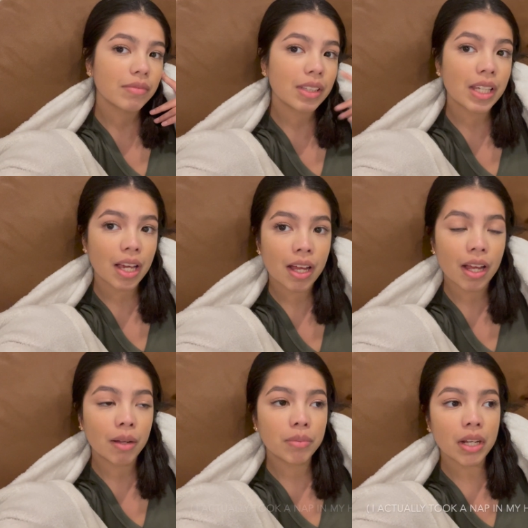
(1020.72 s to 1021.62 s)
Yeah,
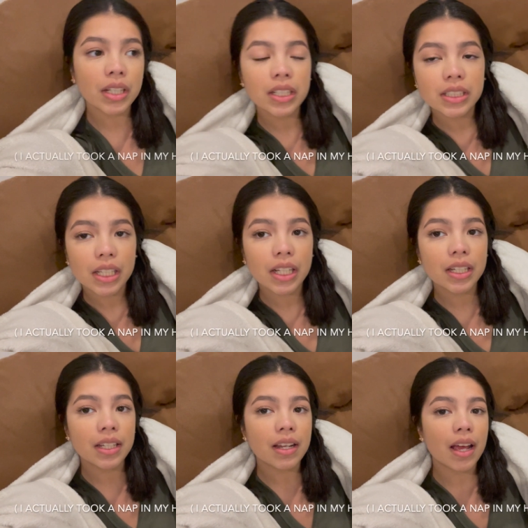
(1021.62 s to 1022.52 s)
I'm not going to take
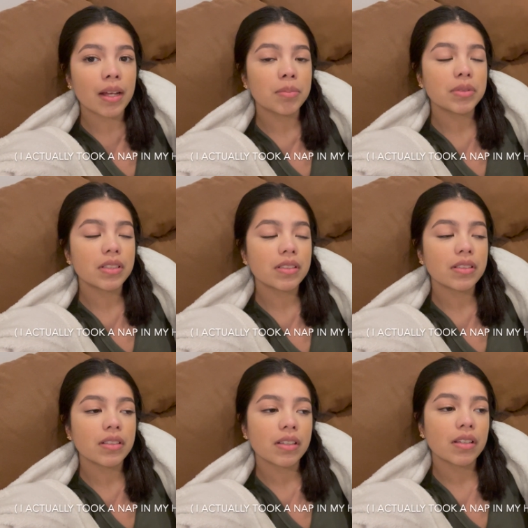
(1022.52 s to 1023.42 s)
any naps.
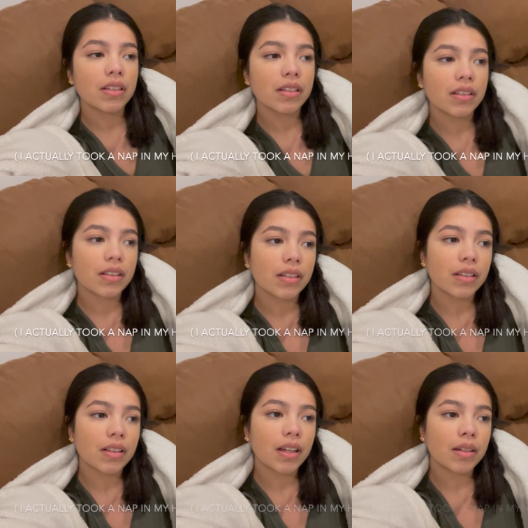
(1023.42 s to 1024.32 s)

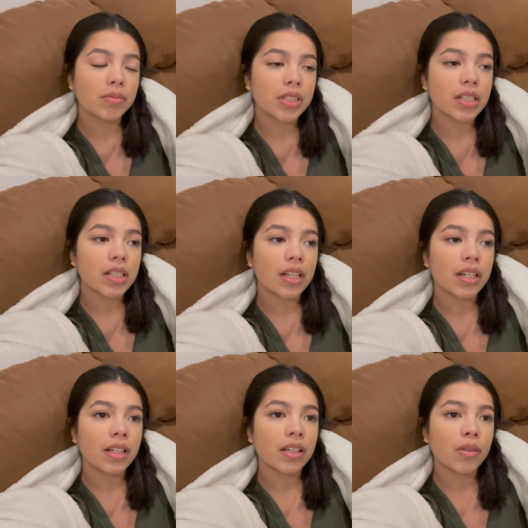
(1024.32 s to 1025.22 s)
I'm just going
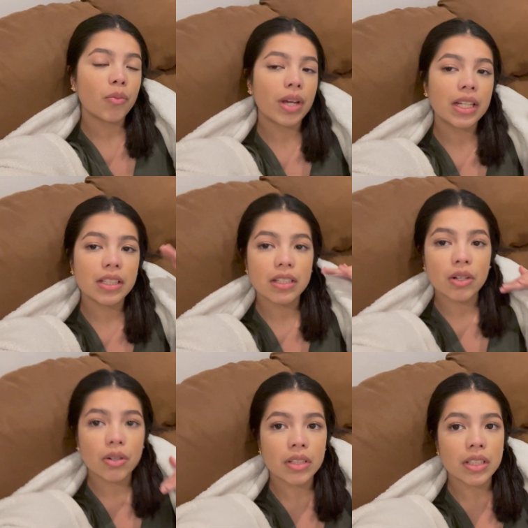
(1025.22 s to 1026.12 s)
to wait to go
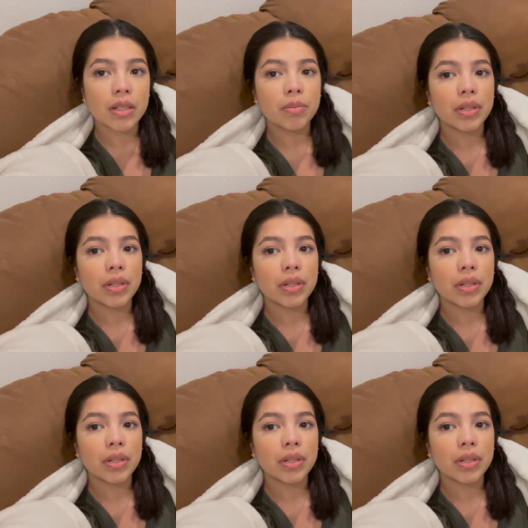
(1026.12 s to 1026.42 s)
to sleep